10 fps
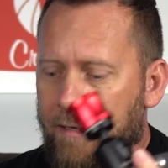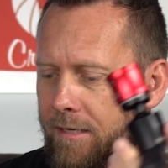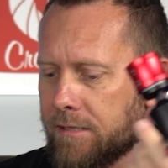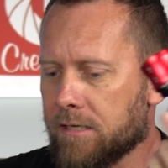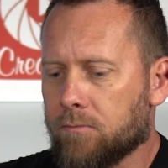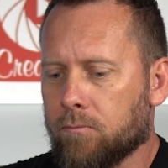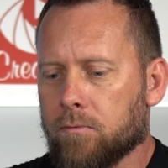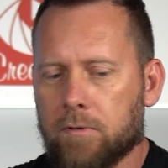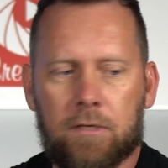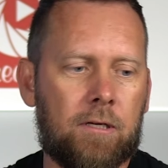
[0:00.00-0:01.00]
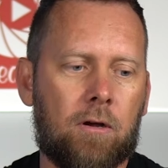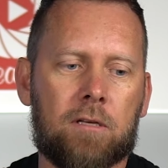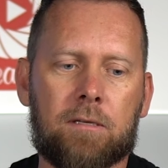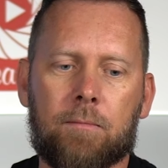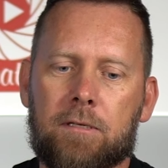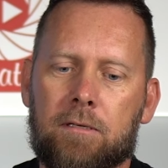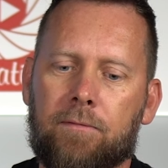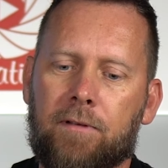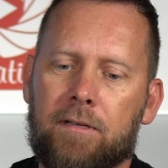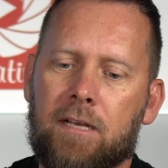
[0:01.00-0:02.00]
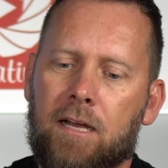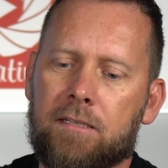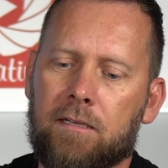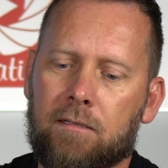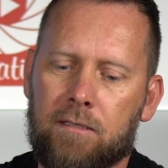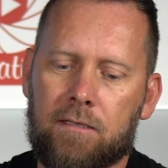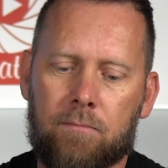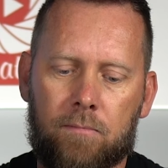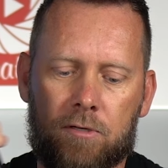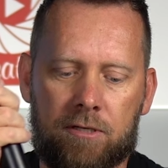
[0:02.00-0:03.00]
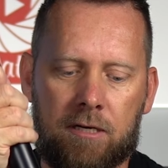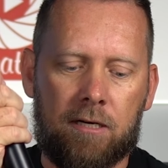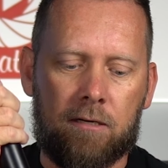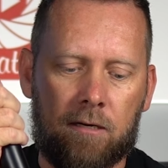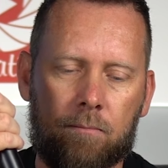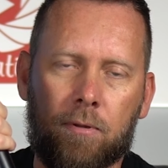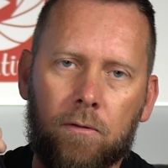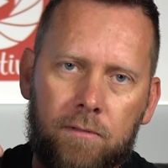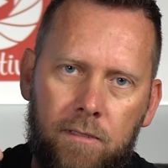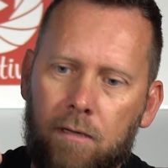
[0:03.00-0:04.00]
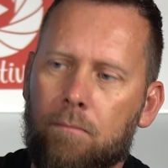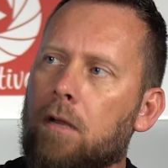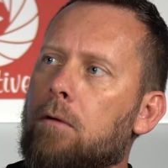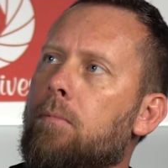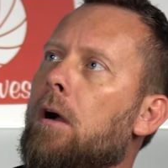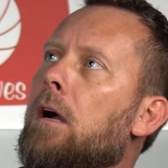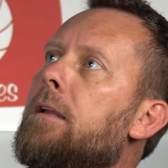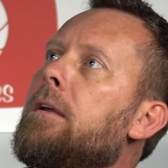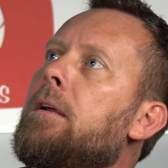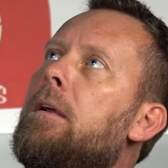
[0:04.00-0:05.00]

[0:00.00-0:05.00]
it is, it's really awesome. This is a fantastically machined and built monopod.